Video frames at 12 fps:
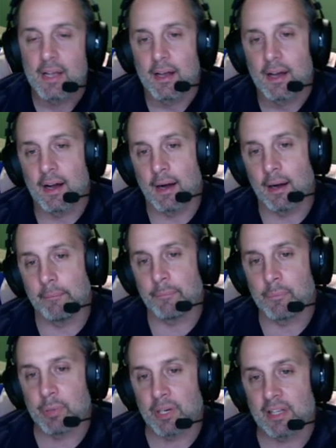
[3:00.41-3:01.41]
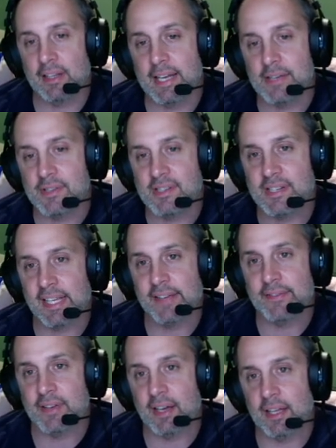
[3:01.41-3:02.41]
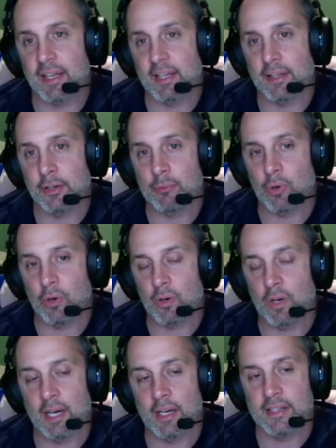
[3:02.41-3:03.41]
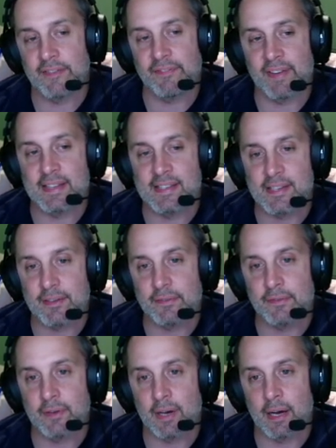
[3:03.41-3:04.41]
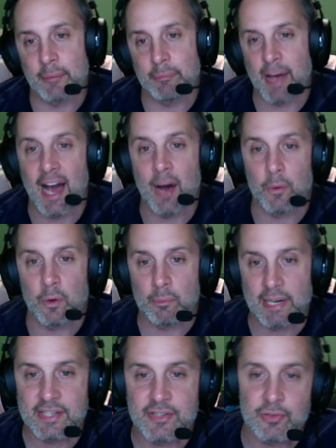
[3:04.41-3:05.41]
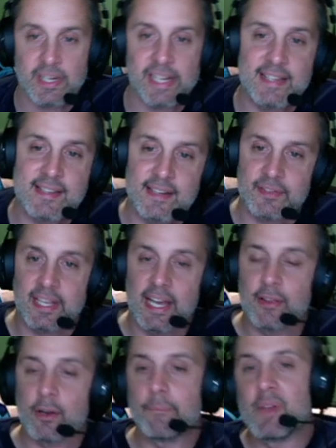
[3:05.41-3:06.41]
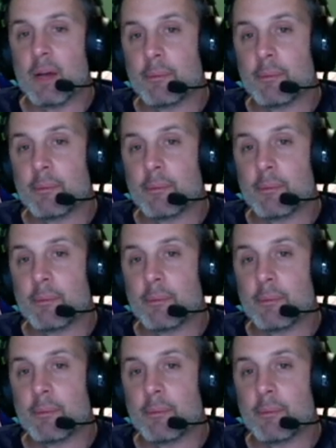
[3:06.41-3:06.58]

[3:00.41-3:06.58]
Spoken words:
But it allows us to give a little more defensive power by stringing stuff together.